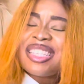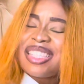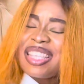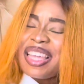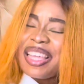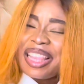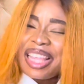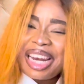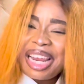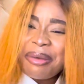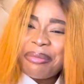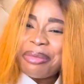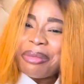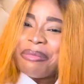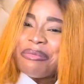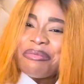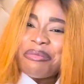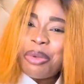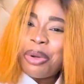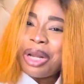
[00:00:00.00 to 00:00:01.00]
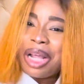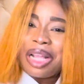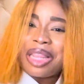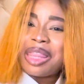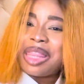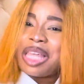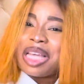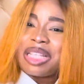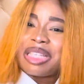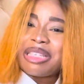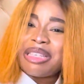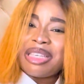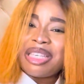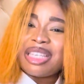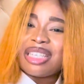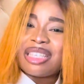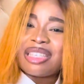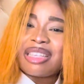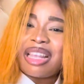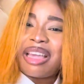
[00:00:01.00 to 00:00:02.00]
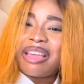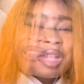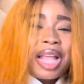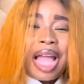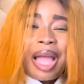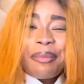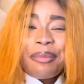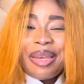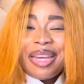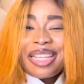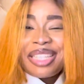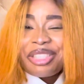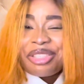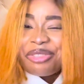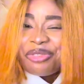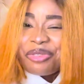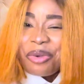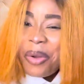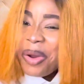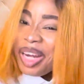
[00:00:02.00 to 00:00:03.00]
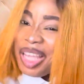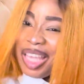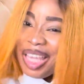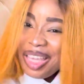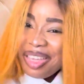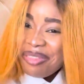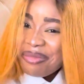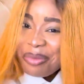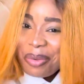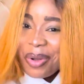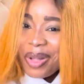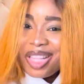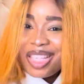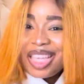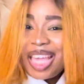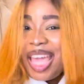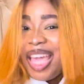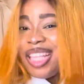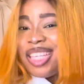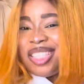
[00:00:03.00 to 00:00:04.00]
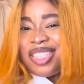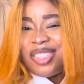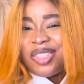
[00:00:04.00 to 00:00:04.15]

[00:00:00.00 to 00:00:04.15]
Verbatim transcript: think that I'm more than 30 years. Like, I mean, it's funny, but age is